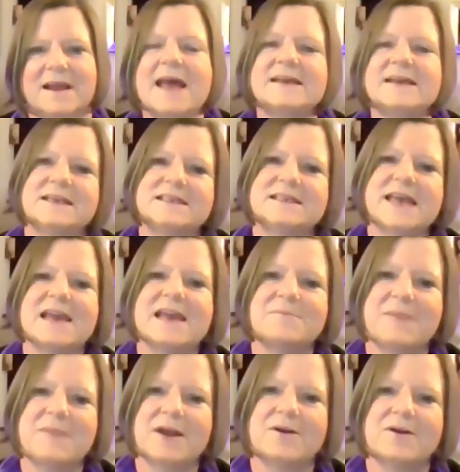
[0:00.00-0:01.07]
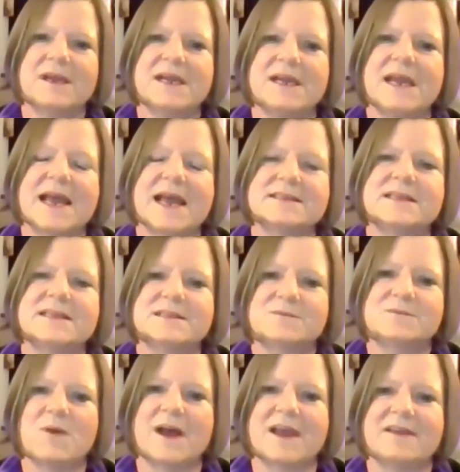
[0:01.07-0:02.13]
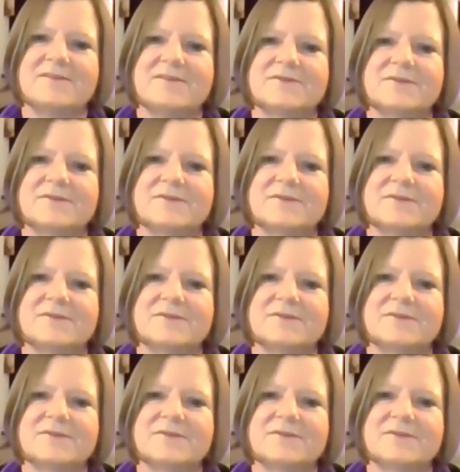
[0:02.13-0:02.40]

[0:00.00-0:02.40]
and to take Mary as his wife